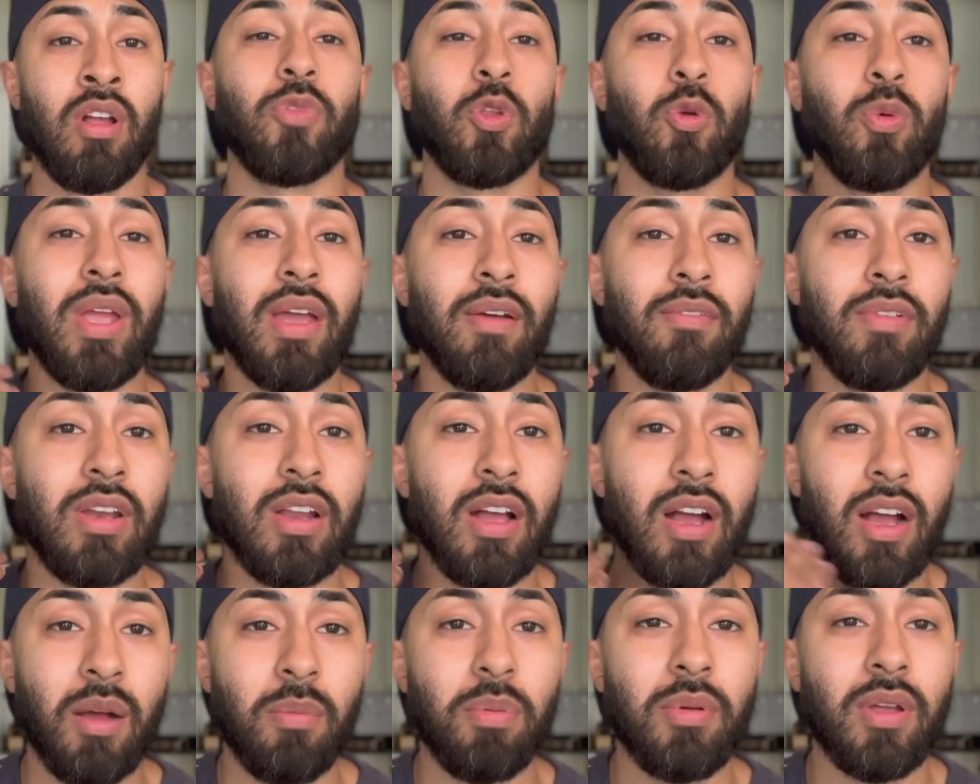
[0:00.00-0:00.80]
We have an
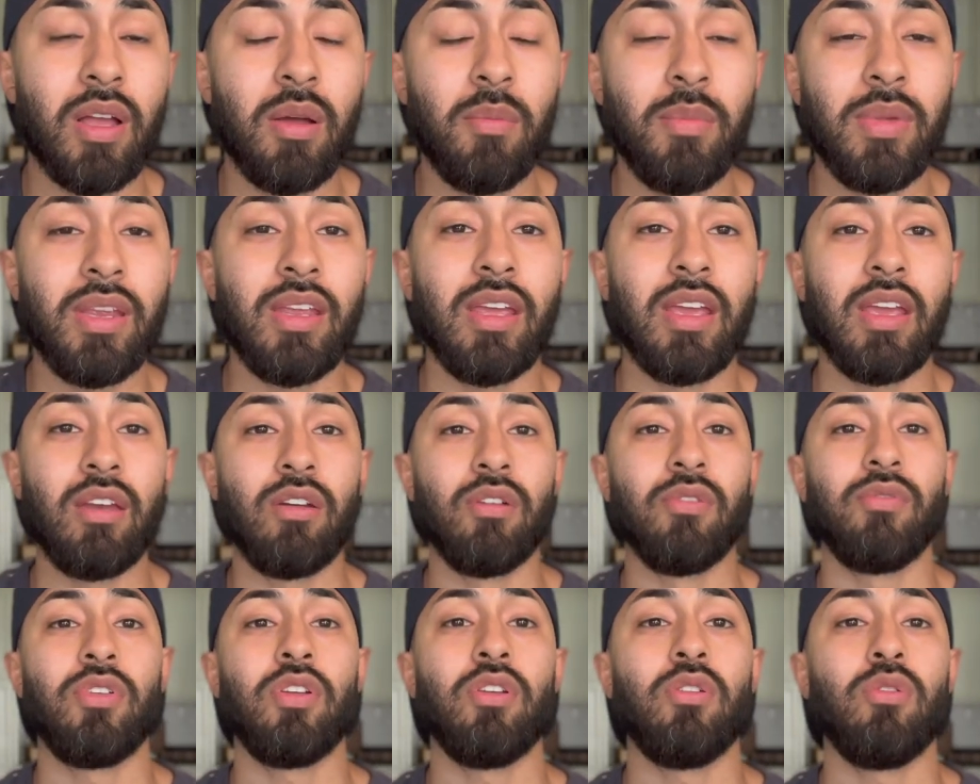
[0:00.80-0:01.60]
upcoming
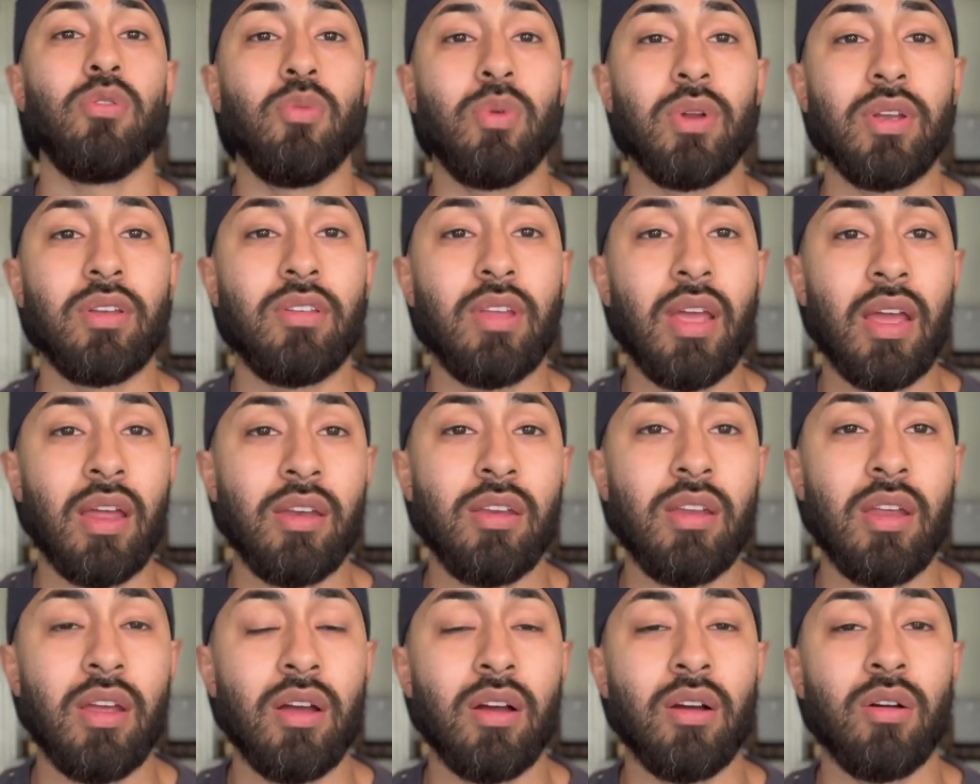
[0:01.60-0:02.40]
interview with
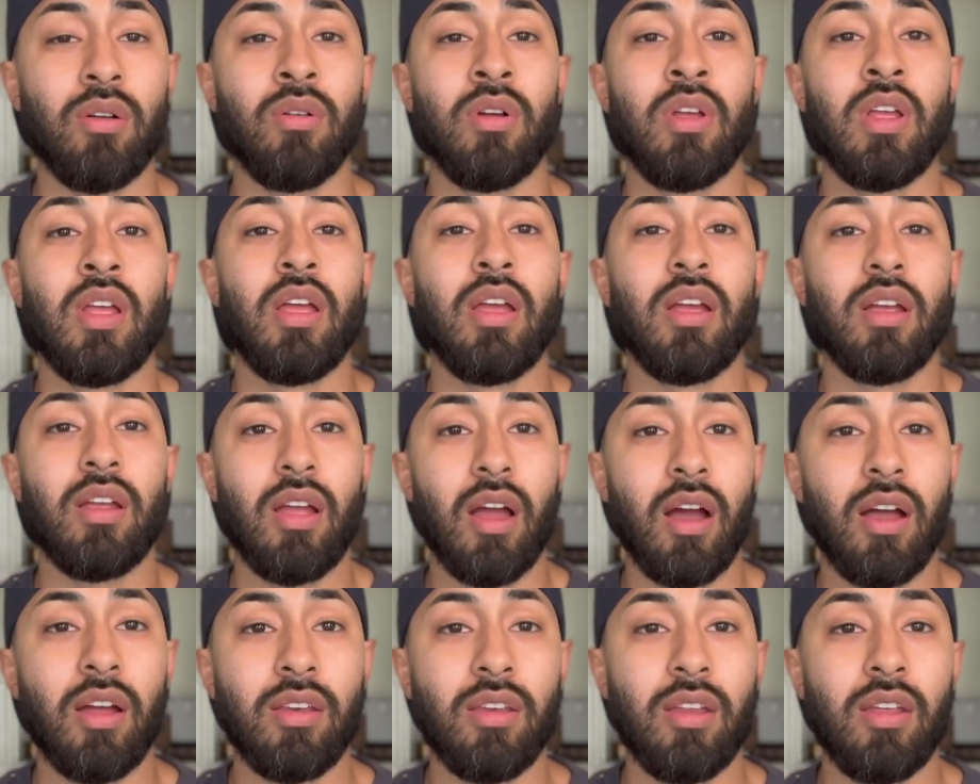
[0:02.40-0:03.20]
Danielle
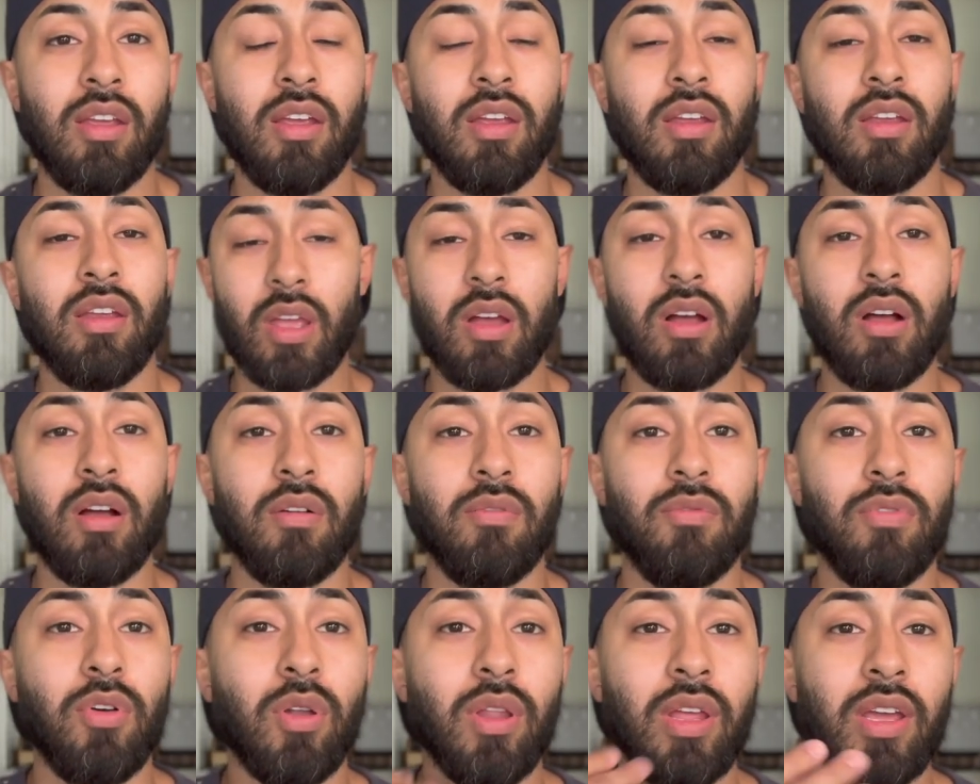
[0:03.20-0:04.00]
Gagne
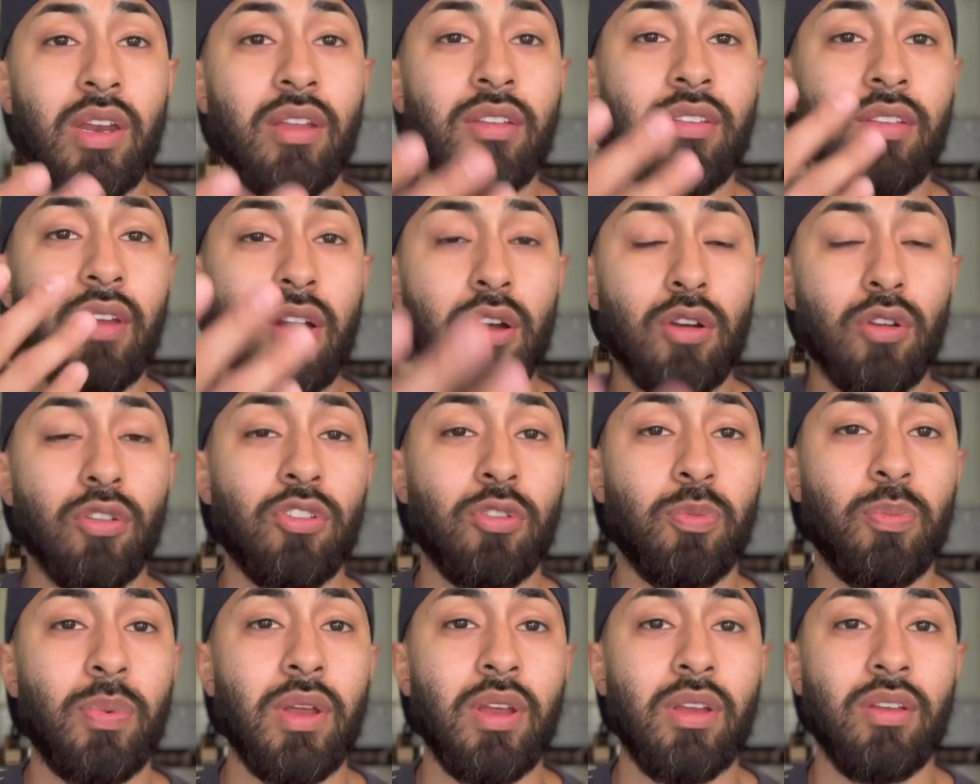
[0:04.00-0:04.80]
of Vayu
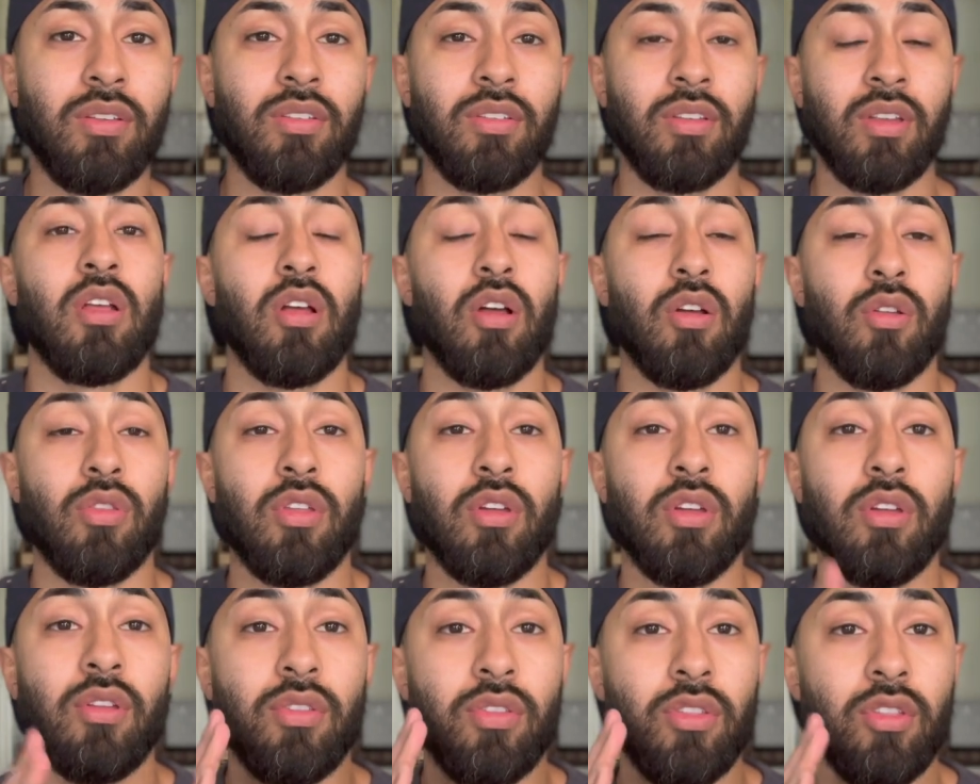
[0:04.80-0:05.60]
Aerospace of
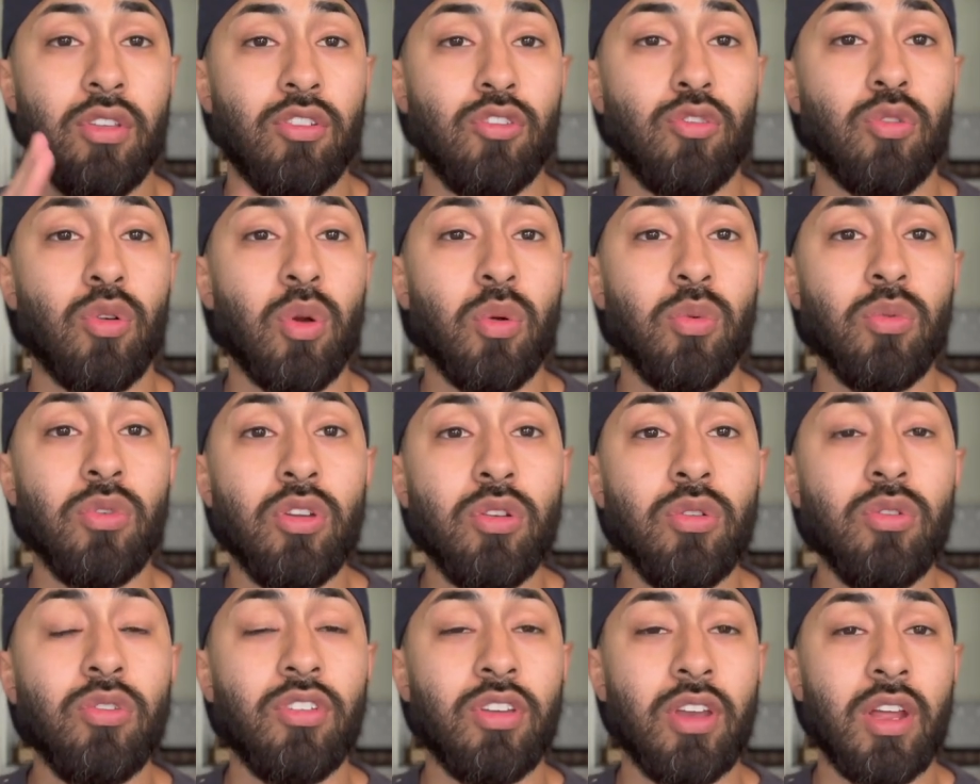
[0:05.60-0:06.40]
the, the Drone
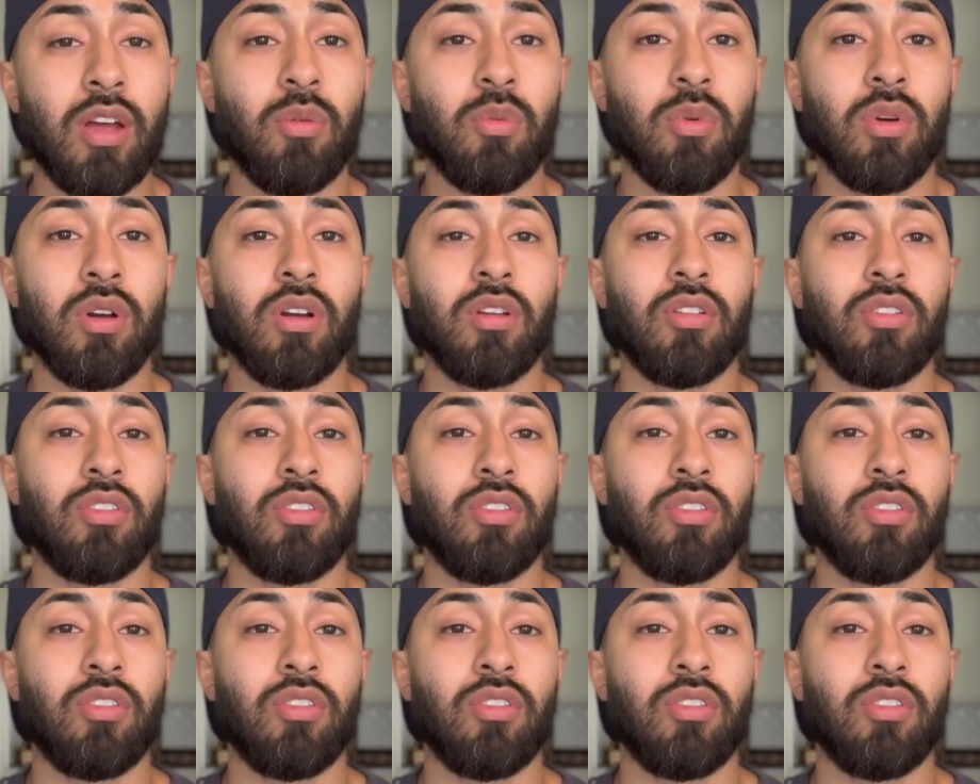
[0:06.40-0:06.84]
News Network.